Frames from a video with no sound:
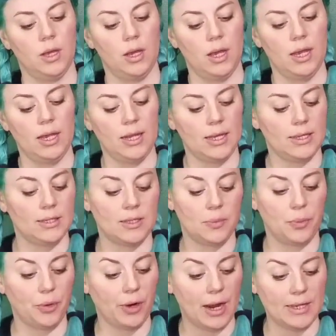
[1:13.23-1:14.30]
It is
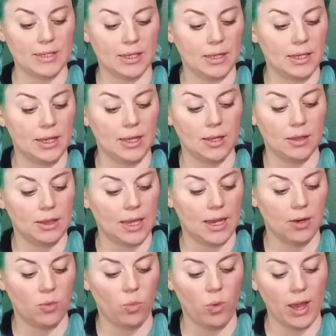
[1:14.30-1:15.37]
surprisingly
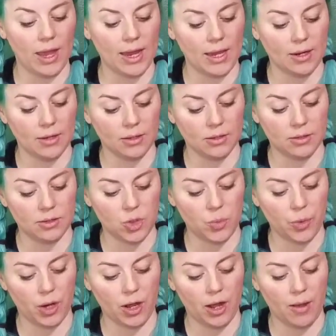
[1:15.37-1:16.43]
lightweight,
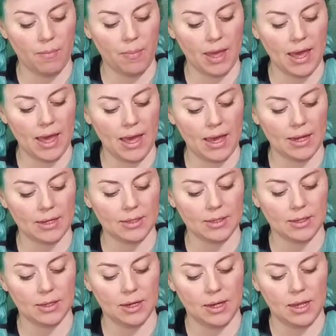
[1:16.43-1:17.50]
super compact.
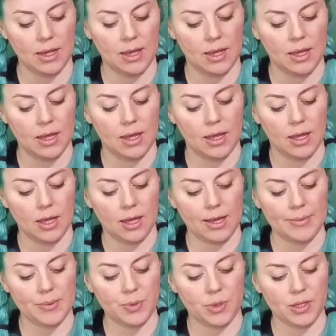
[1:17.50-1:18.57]

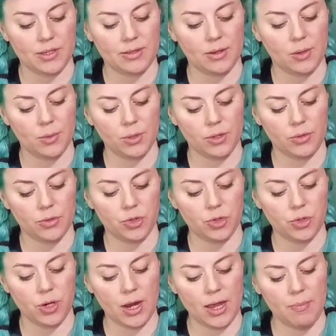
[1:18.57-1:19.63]
Comes with its own little
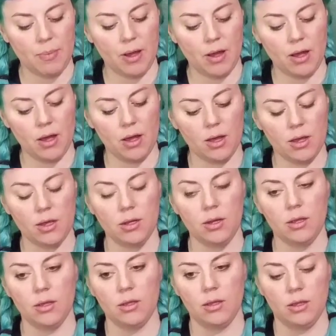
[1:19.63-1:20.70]
tripod
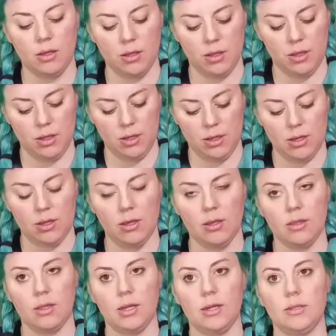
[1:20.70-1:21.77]

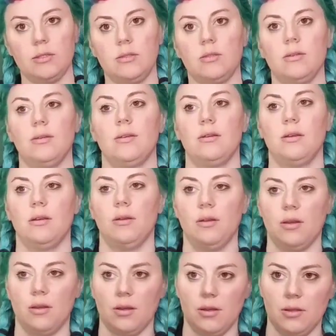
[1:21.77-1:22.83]
that is a
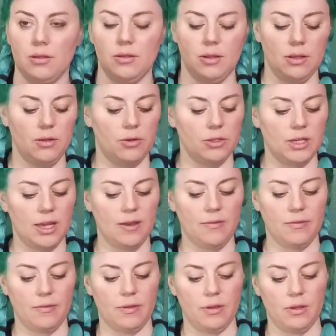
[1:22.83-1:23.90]
little tough
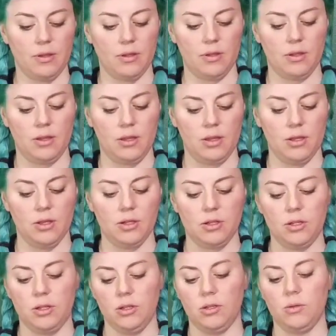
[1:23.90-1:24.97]

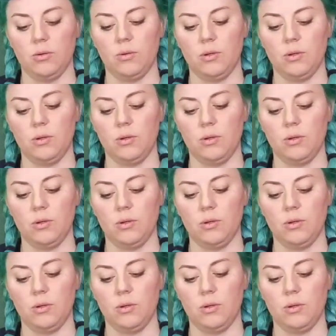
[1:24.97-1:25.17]
to